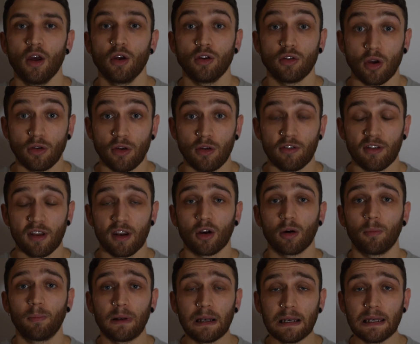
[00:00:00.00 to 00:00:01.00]
you're using a
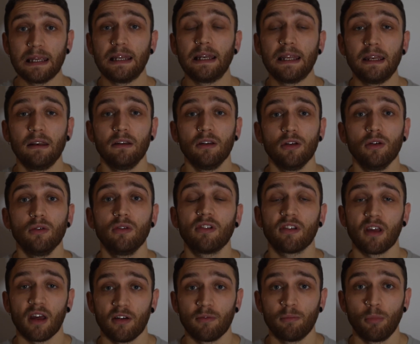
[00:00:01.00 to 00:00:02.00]
completely new
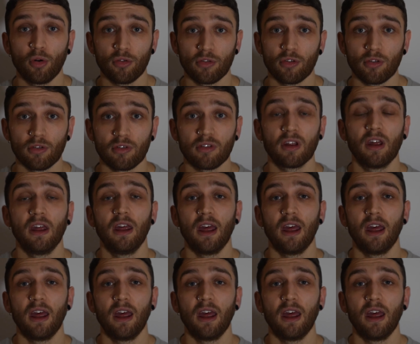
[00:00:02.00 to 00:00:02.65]
set of muscles,